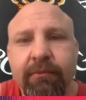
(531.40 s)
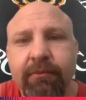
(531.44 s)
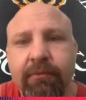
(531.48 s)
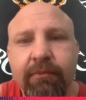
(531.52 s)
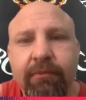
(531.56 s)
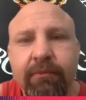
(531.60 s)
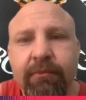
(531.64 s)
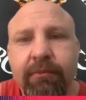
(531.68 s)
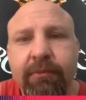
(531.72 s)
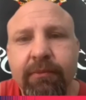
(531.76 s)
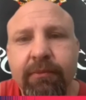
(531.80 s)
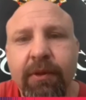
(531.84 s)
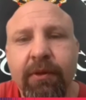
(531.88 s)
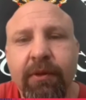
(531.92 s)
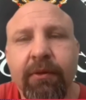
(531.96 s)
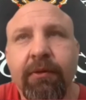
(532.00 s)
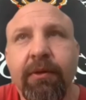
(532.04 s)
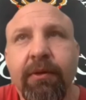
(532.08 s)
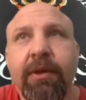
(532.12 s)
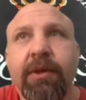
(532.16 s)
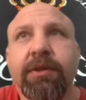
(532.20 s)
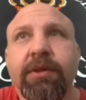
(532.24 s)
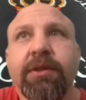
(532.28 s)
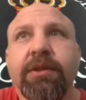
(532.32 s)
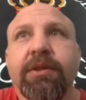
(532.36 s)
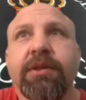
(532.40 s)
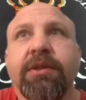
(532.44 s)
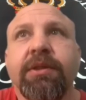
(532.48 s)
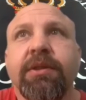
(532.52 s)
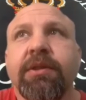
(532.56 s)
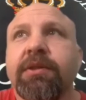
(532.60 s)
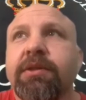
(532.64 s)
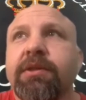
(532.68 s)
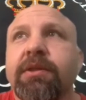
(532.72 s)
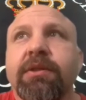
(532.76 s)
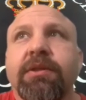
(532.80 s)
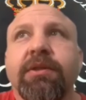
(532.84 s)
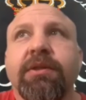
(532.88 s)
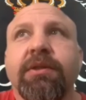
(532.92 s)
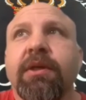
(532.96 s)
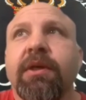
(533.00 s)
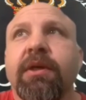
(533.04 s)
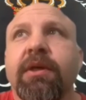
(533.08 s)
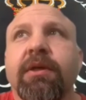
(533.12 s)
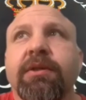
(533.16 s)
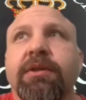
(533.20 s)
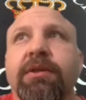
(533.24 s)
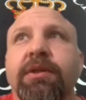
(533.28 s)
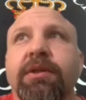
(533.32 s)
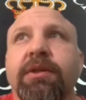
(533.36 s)
You know, he just is just yeah,
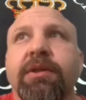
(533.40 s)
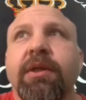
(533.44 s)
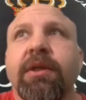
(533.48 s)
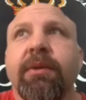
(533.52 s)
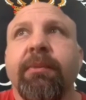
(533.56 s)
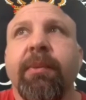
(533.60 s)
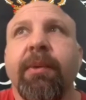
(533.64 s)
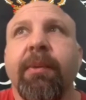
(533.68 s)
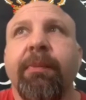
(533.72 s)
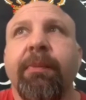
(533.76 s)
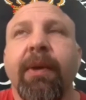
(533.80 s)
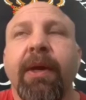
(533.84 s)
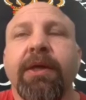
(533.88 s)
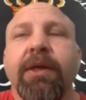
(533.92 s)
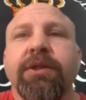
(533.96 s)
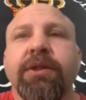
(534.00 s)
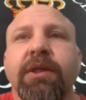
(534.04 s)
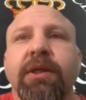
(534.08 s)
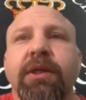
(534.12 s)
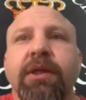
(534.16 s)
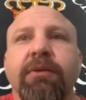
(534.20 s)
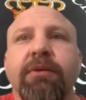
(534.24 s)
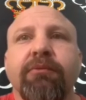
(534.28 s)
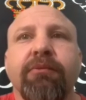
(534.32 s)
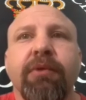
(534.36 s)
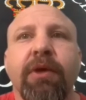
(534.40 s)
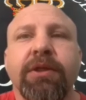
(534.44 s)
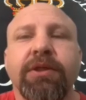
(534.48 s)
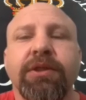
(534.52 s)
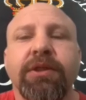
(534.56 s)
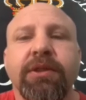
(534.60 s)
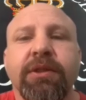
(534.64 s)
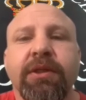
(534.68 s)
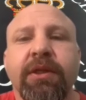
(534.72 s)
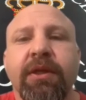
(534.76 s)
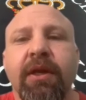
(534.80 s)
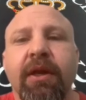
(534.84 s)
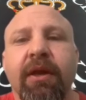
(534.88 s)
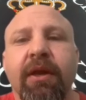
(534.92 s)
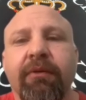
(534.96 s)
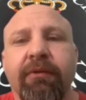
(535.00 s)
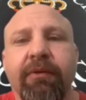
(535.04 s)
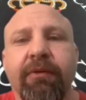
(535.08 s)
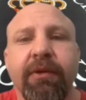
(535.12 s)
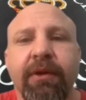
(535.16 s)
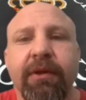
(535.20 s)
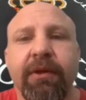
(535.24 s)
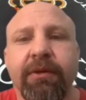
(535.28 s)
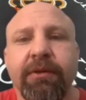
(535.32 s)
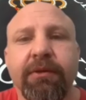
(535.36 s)
just need to be patient. He rushes into
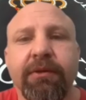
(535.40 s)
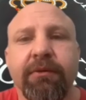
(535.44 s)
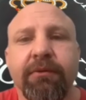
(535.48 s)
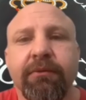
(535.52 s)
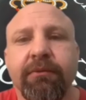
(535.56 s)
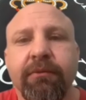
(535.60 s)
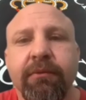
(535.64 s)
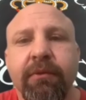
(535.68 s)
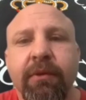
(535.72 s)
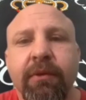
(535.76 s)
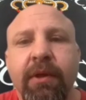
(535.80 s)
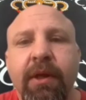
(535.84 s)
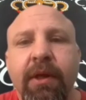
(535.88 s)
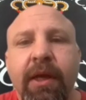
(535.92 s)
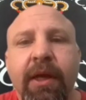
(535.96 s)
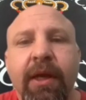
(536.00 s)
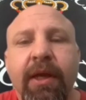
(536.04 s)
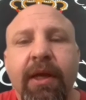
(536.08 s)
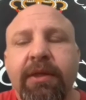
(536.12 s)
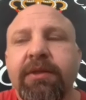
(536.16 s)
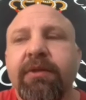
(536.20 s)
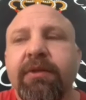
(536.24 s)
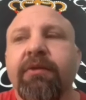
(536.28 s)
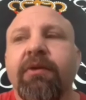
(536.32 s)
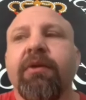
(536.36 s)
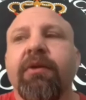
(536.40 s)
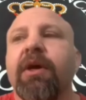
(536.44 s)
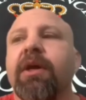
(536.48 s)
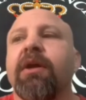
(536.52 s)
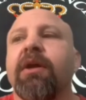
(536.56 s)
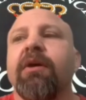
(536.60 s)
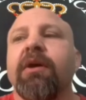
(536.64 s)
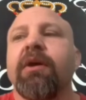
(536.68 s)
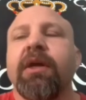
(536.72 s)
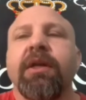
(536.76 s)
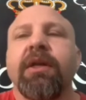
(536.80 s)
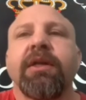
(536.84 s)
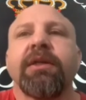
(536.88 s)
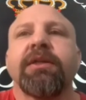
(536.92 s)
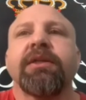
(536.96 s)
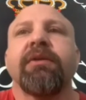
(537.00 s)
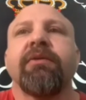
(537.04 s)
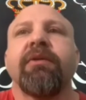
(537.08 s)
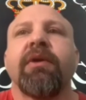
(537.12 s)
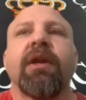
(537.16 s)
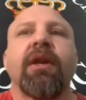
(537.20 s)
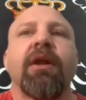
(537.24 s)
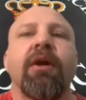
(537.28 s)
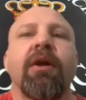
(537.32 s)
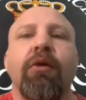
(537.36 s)
everything, so he doesn't even know how to he doesn't even know
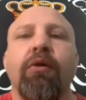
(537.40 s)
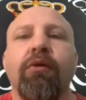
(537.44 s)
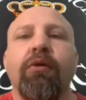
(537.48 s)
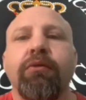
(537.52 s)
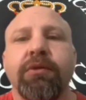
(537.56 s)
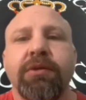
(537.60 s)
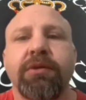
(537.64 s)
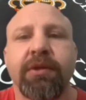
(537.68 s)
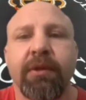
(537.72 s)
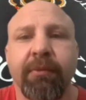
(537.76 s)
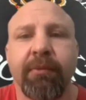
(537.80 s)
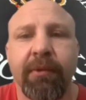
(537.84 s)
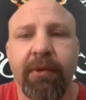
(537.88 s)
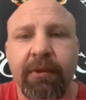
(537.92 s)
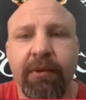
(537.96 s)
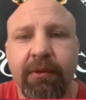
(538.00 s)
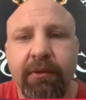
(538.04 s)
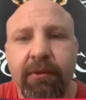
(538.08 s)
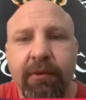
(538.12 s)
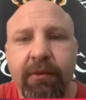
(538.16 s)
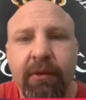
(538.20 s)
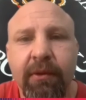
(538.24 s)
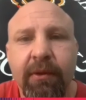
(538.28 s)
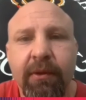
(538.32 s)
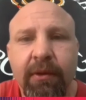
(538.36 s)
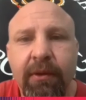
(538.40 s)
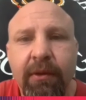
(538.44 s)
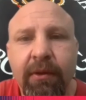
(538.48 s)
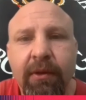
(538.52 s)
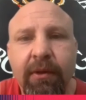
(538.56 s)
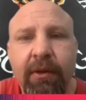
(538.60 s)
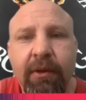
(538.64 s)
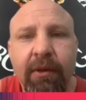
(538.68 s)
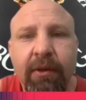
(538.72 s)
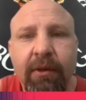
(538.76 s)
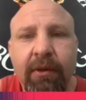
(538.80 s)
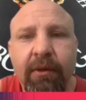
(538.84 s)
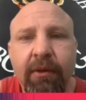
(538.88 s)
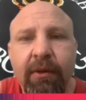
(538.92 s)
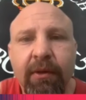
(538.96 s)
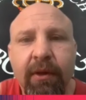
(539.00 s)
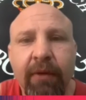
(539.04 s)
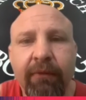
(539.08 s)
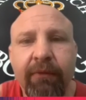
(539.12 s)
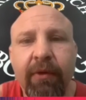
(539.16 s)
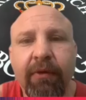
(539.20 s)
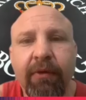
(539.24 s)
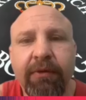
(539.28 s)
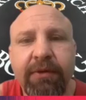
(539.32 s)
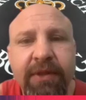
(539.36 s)
how to hold someone. Have
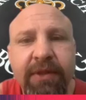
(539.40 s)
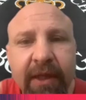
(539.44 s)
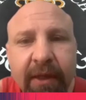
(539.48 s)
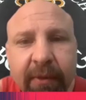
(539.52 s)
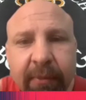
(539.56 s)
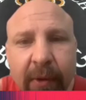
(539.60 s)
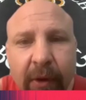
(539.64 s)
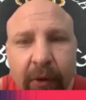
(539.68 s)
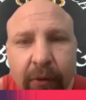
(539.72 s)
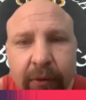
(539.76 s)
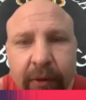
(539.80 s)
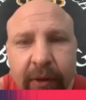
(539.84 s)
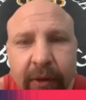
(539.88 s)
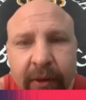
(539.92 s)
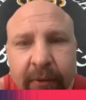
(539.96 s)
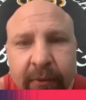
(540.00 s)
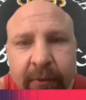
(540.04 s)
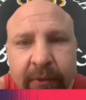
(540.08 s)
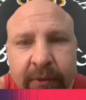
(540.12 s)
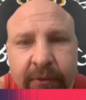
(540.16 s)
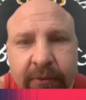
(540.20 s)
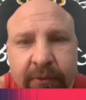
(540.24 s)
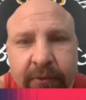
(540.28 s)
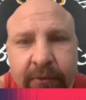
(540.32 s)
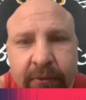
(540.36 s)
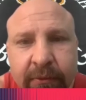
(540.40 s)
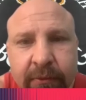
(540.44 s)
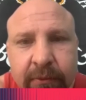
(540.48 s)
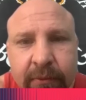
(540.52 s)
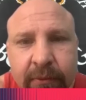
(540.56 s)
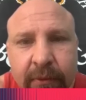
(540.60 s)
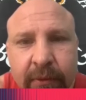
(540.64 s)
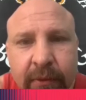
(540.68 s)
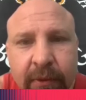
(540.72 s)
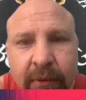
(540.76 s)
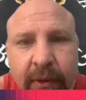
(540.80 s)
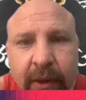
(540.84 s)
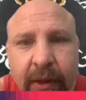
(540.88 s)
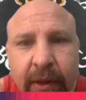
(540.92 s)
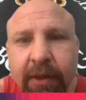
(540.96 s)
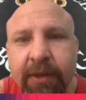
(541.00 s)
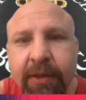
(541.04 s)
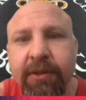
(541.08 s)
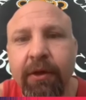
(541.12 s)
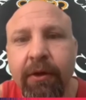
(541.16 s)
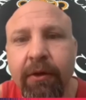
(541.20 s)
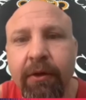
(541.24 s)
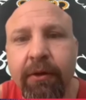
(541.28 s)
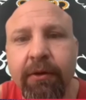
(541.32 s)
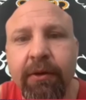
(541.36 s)
you ever seen him hold anyone? He is
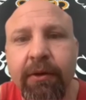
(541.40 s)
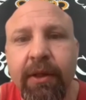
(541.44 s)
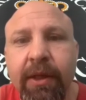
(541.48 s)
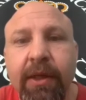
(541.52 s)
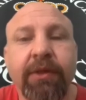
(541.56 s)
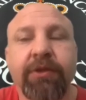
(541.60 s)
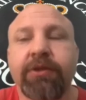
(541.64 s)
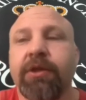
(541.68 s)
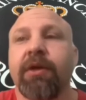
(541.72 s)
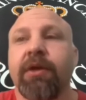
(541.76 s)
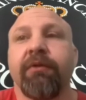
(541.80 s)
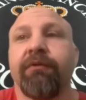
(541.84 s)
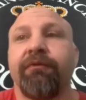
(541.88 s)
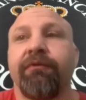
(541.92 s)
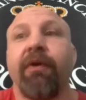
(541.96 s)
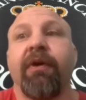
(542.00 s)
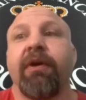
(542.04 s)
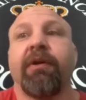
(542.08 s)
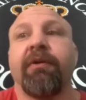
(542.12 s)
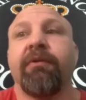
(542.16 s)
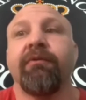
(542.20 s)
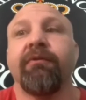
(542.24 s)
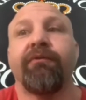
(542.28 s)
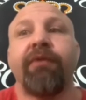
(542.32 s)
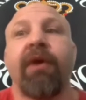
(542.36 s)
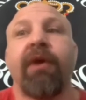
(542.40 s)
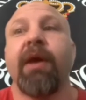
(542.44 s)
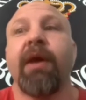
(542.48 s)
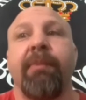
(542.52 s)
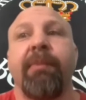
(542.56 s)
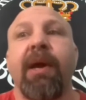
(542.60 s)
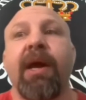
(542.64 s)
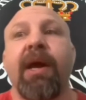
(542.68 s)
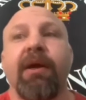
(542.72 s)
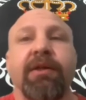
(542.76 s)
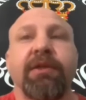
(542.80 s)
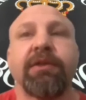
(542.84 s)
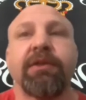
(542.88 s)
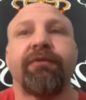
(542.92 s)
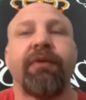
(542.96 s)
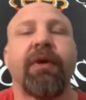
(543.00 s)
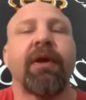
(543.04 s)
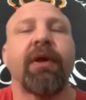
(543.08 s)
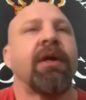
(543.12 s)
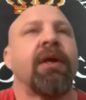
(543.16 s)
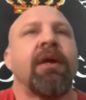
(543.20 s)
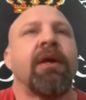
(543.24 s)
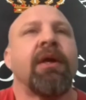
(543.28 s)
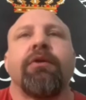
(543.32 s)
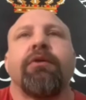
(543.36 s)
hurt. He's trying to fucking fight back. Just fight.
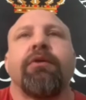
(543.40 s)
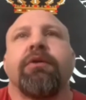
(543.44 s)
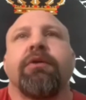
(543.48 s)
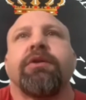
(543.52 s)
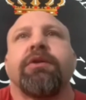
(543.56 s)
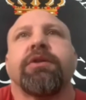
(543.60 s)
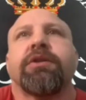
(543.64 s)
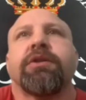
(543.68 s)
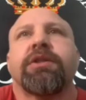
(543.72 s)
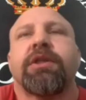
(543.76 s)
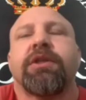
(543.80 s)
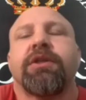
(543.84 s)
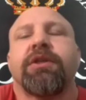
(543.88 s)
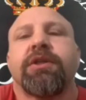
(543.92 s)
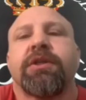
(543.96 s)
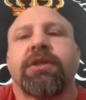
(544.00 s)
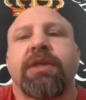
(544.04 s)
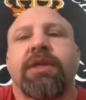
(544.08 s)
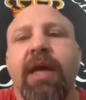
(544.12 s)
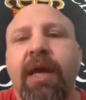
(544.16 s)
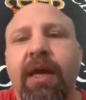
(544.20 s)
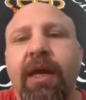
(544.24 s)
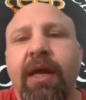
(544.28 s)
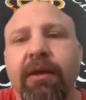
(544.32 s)
You just you just can't.